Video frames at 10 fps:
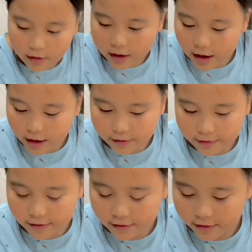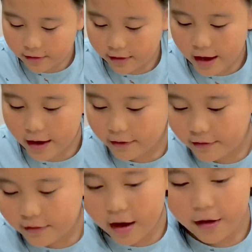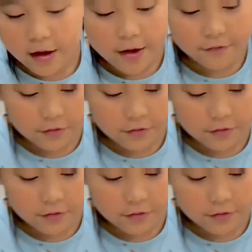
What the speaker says: And next, I have